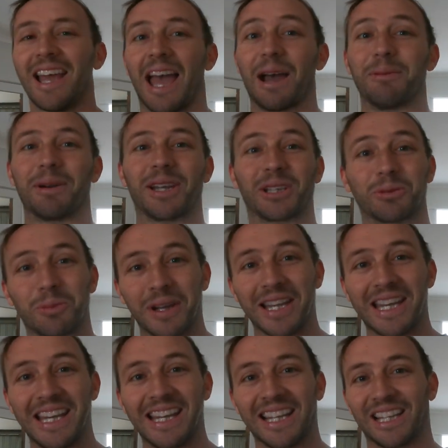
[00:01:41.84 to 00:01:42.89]
And when it's
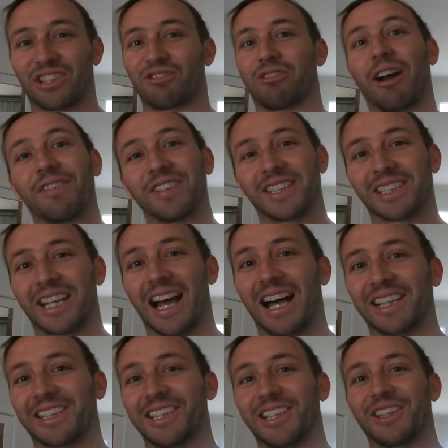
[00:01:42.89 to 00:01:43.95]
windy, it's rough as
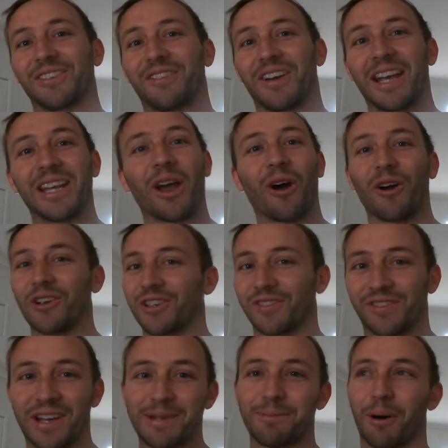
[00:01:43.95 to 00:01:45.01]
guts because it's V-nose,
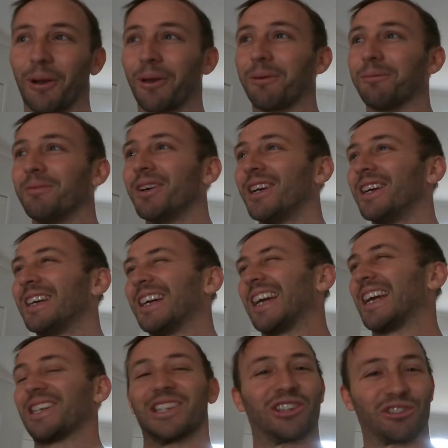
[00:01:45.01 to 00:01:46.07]
V-bottom.
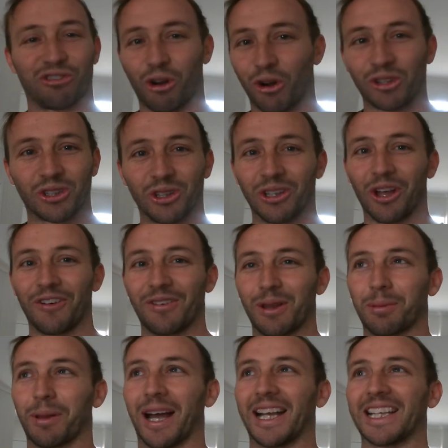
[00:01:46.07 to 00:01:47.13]
It just rocks all over the
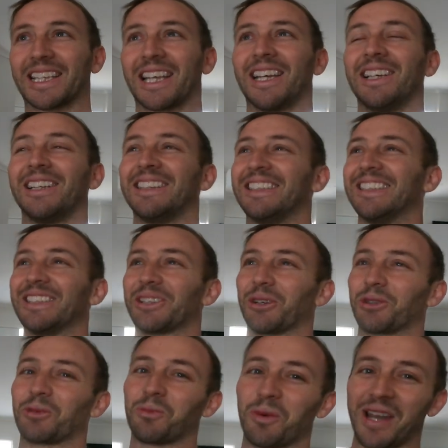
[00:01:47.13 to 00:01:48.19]
place. So
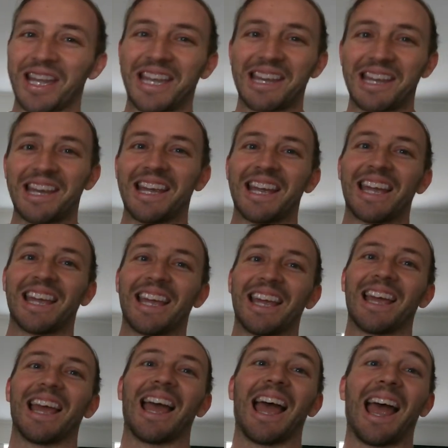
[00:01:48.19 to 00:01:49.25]
it's windy
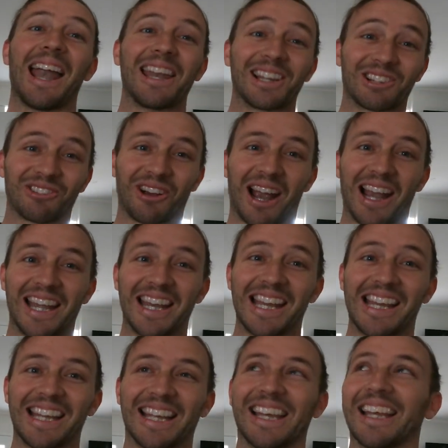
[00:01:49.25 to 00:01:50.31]
and it's
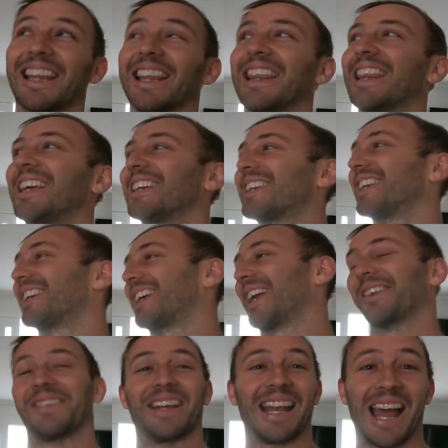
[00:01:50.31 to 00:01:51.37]
rainy. This is
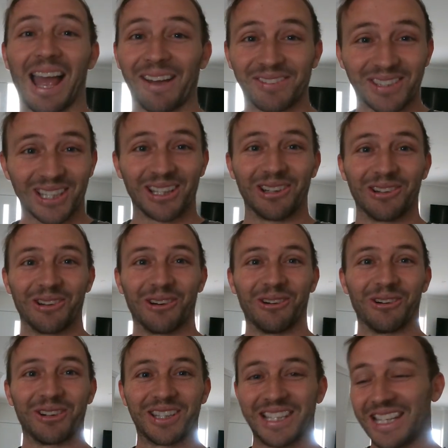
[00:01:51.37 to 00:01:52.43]
gonna be an absolute
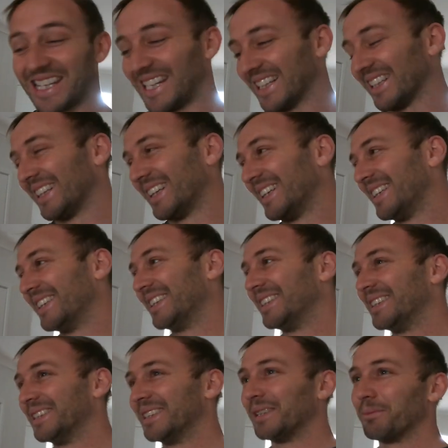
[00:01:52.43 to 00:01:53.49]
ordeal,
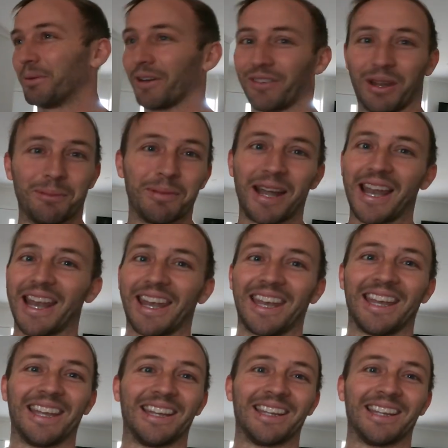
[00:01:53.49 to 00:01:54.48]
but I've committed.